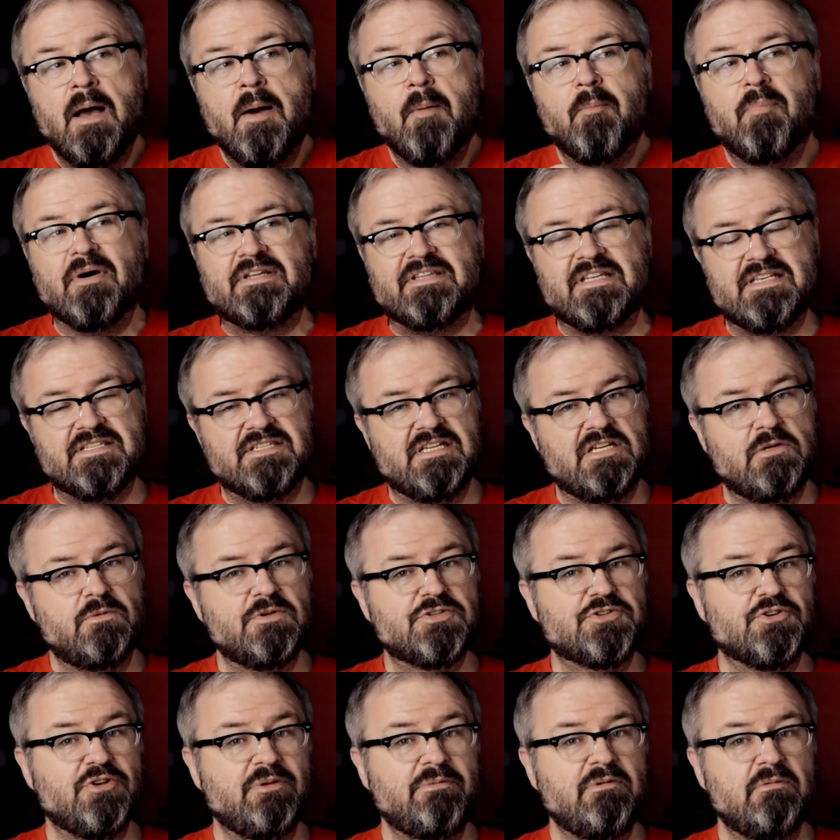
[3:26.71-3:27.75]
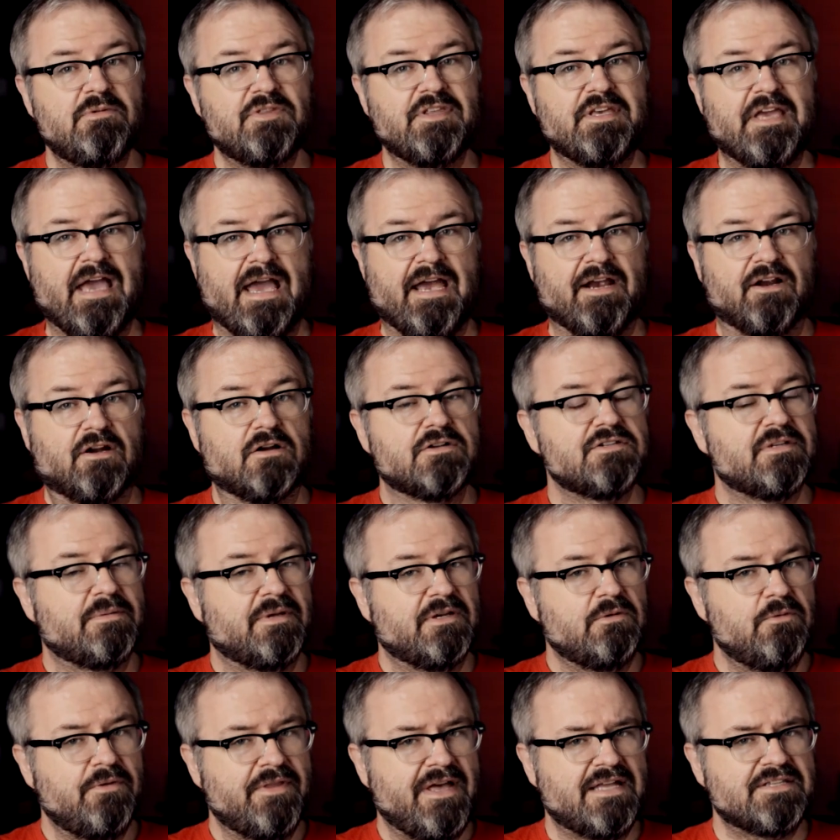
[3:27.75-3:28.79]
But they said it was going to be with gangers. I'm
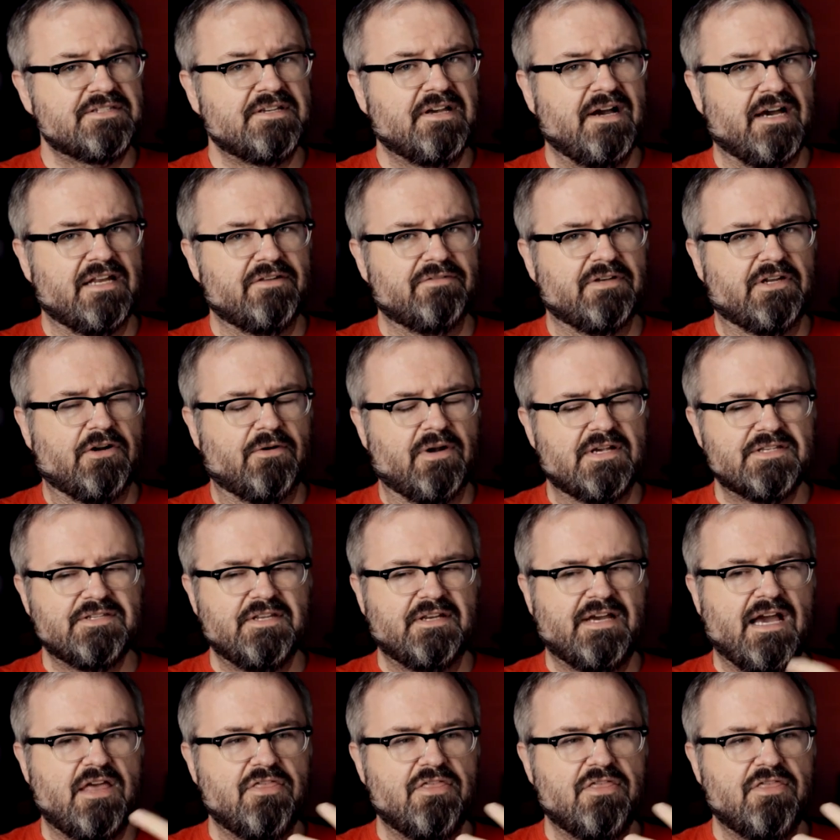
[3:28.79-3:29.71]
like, "Well, that's kind of interesting."